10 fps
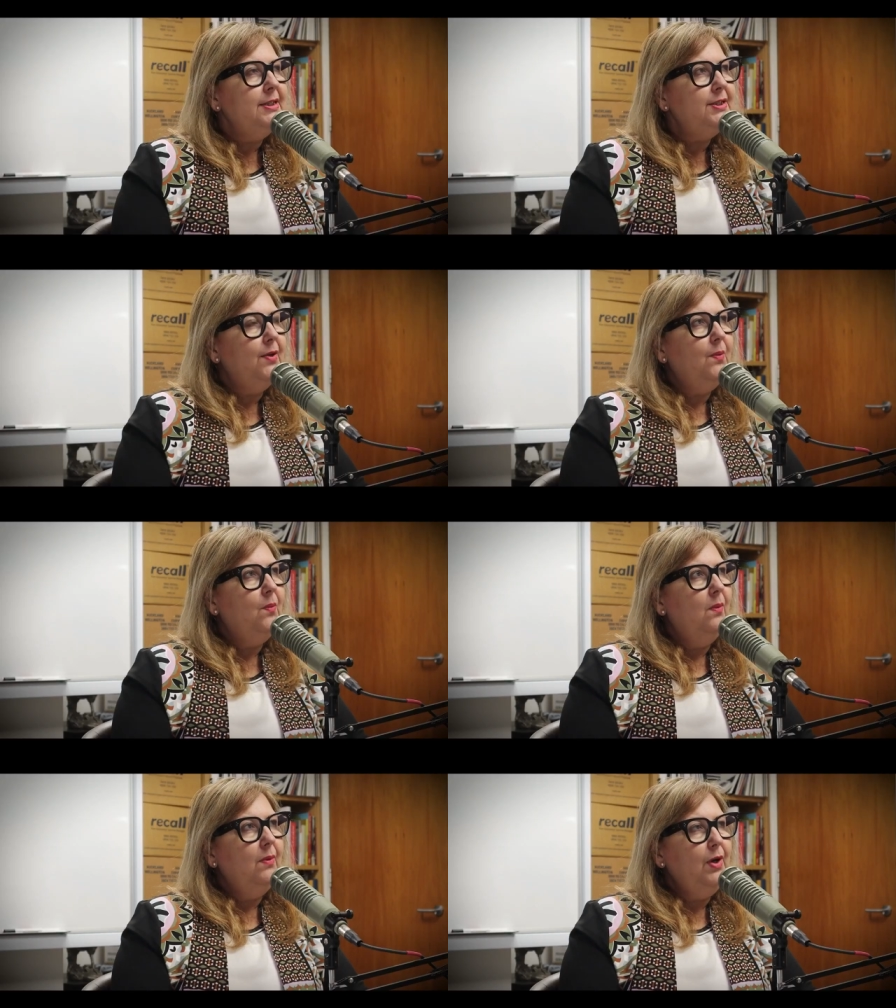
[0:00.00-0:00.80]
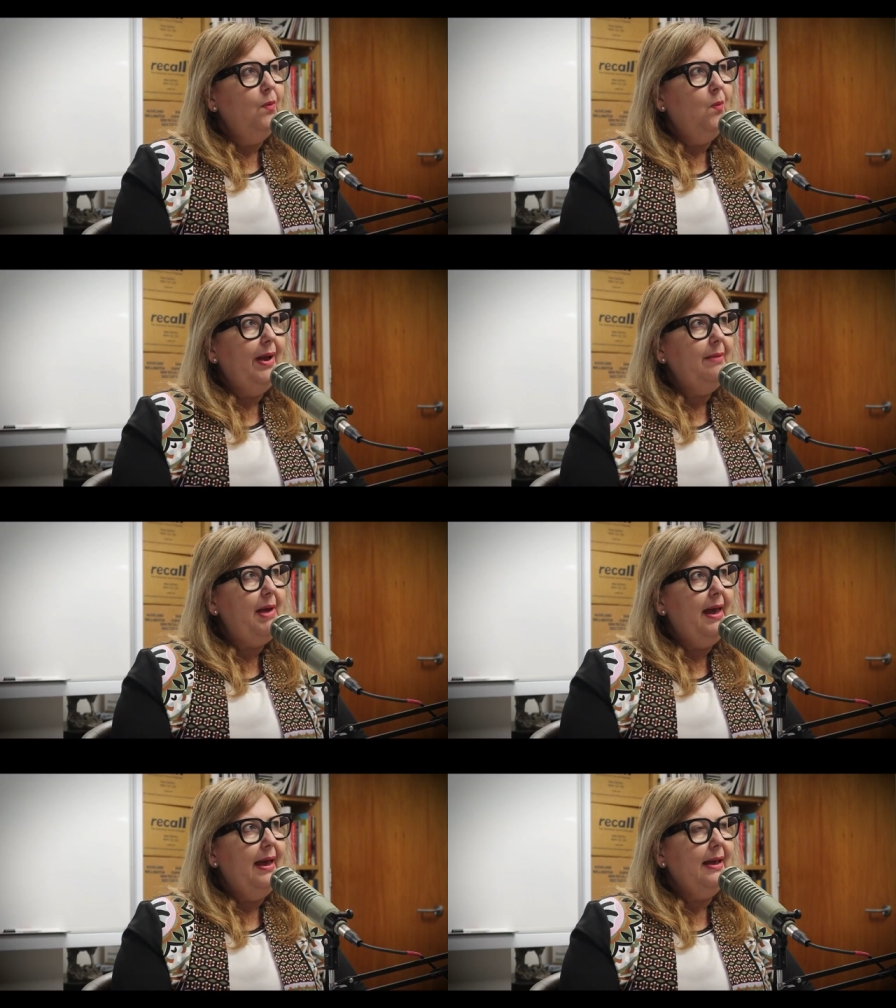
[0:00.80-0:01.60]
So, you know, way
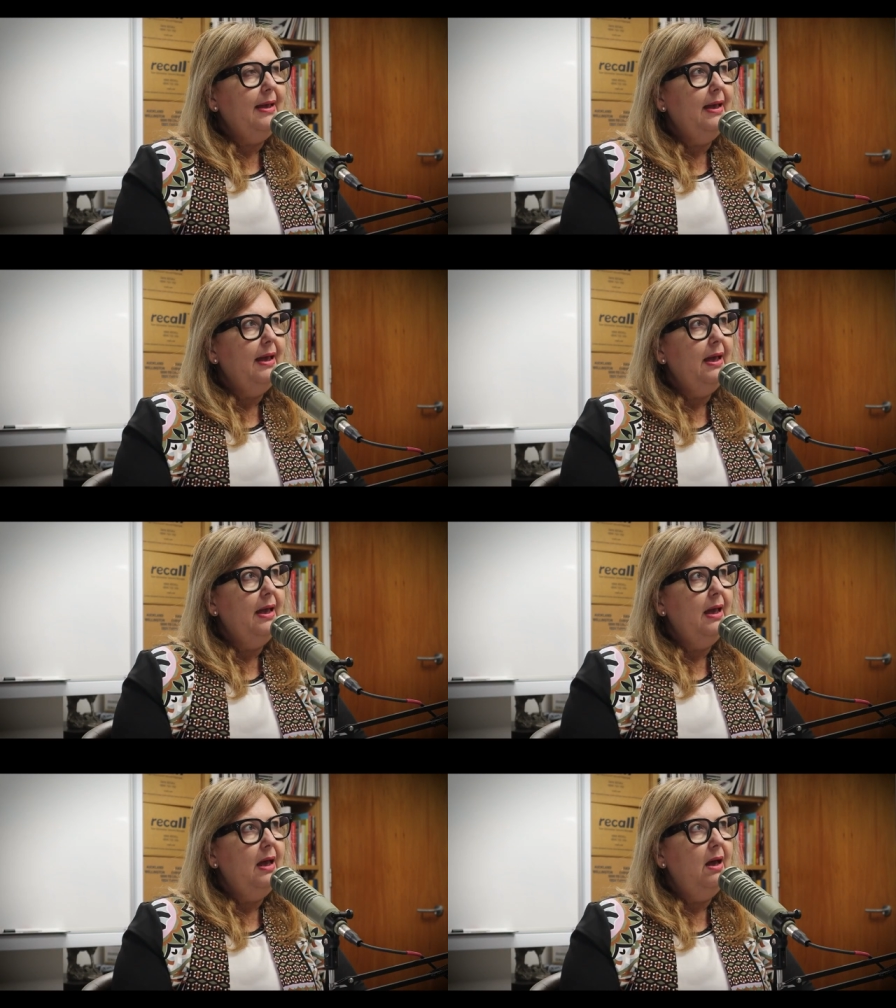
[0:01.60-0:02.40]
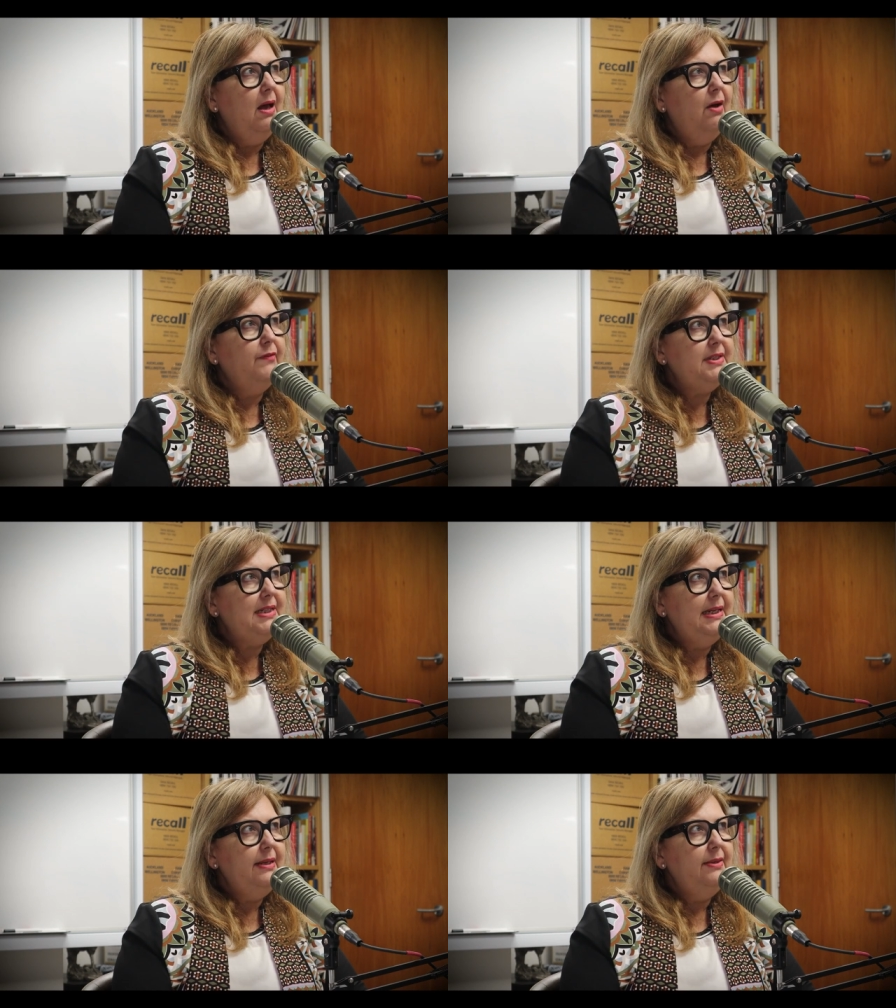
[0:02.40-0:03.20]
back,
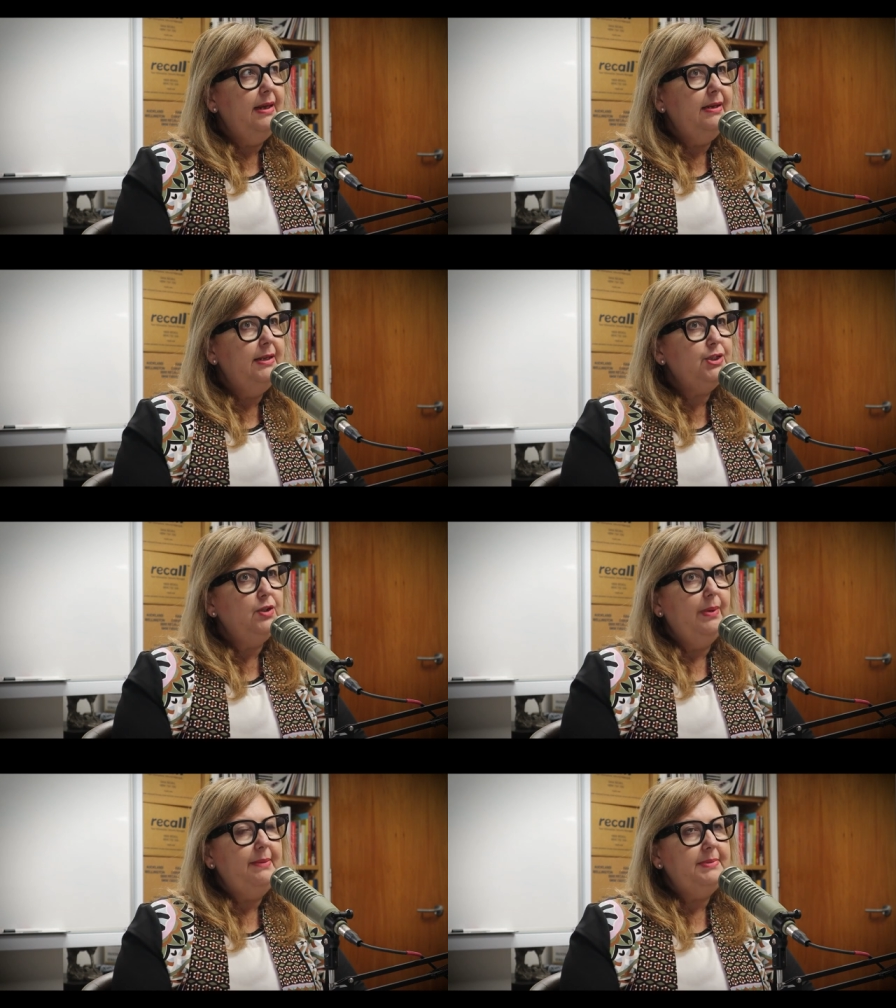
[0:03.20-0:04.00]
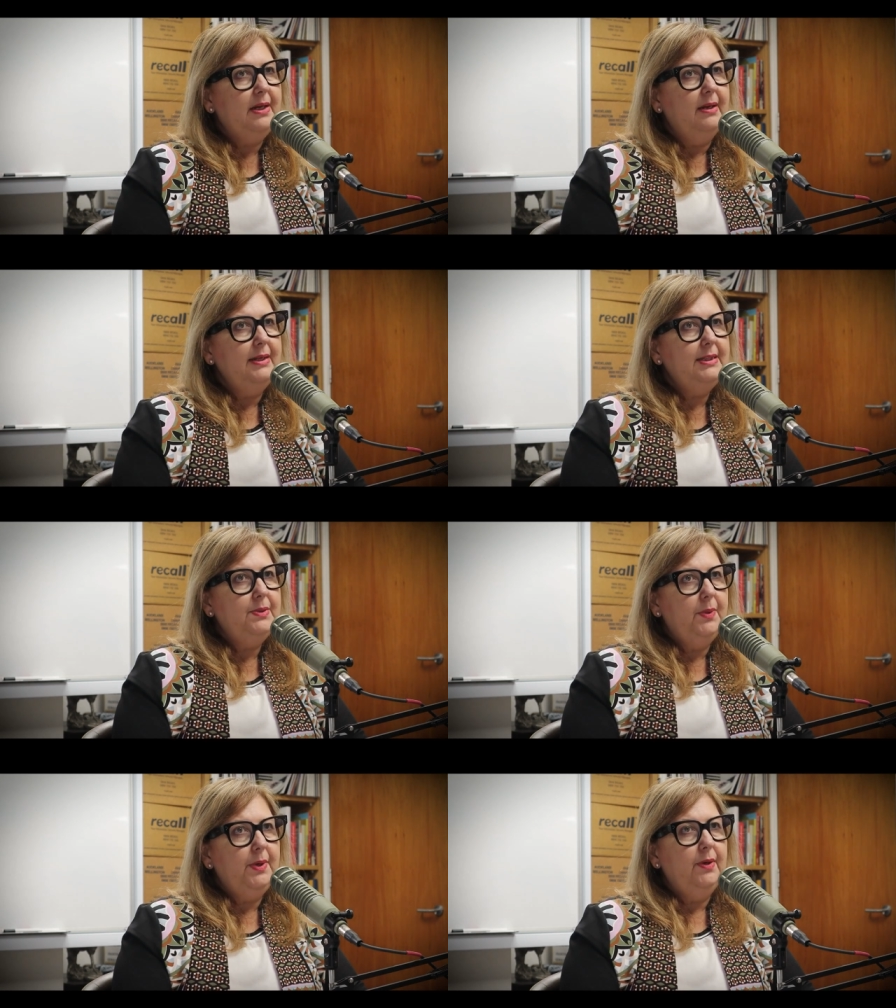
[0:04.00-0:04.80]
obviously the initial websites
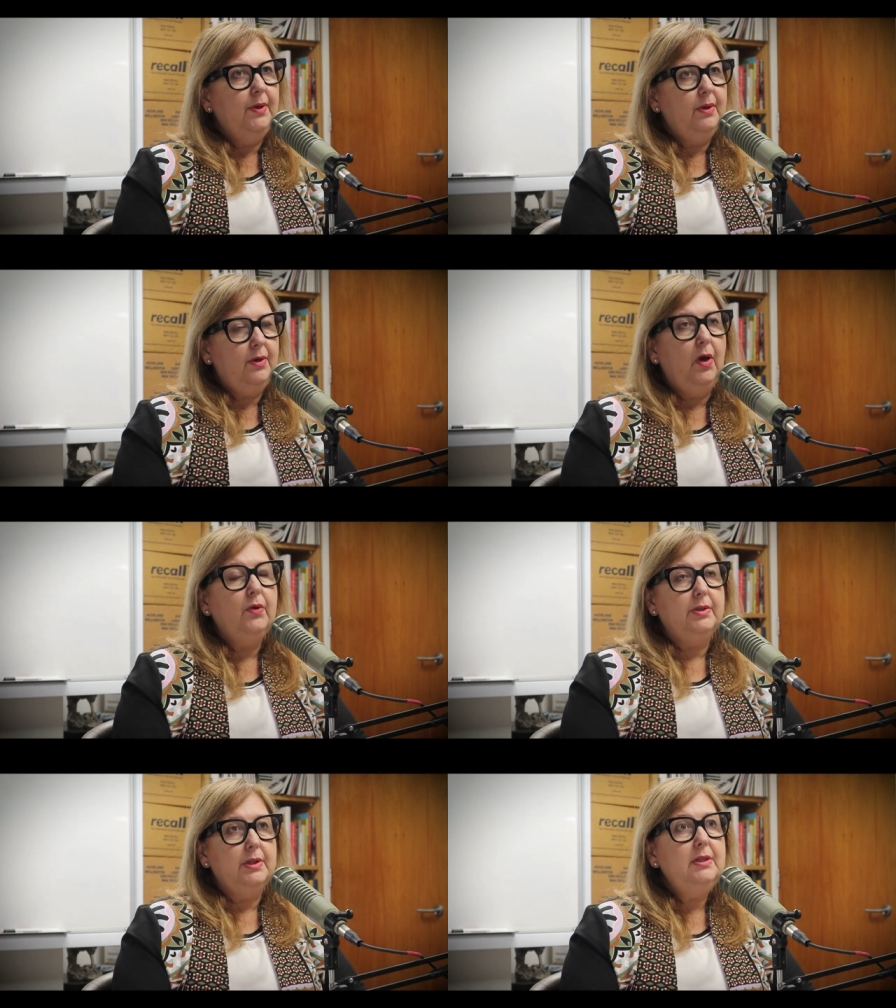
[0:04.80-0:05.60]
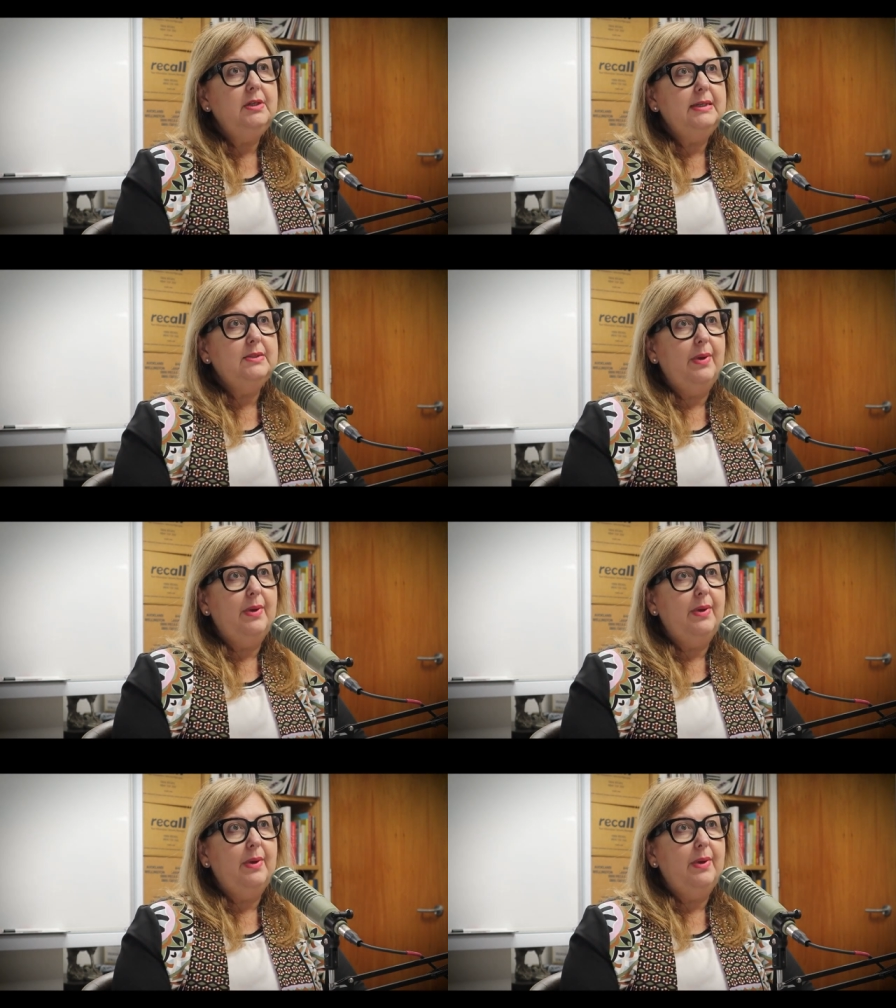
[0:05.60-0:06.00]
were coded as